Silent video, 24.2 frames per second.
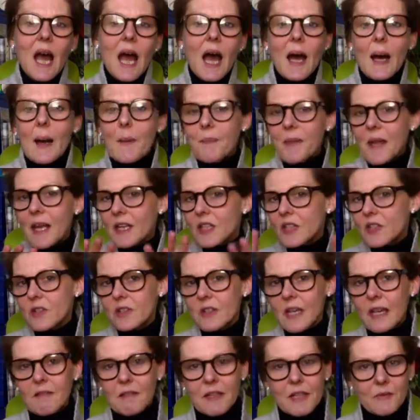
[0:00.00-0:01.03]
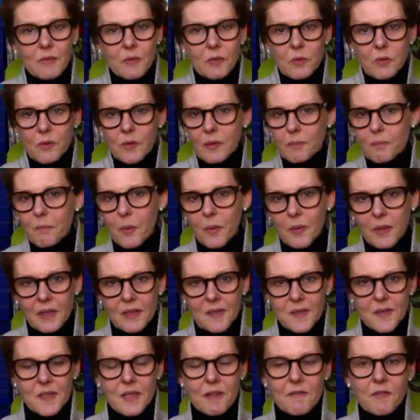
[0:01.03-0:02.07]
And get rid of all the
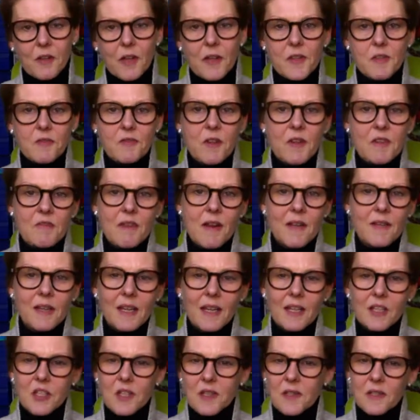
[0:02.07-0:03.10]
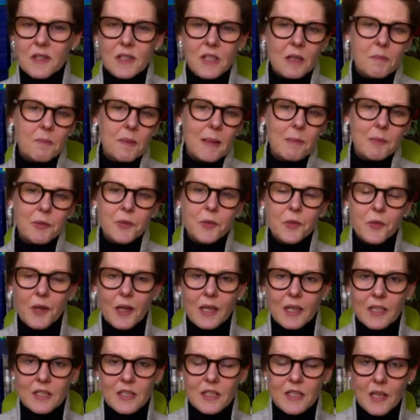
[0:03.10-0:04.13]
pointless stuff that goes around the edges, people
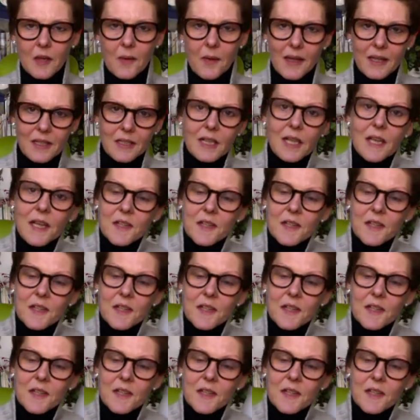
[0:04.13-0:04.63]
talking to no end.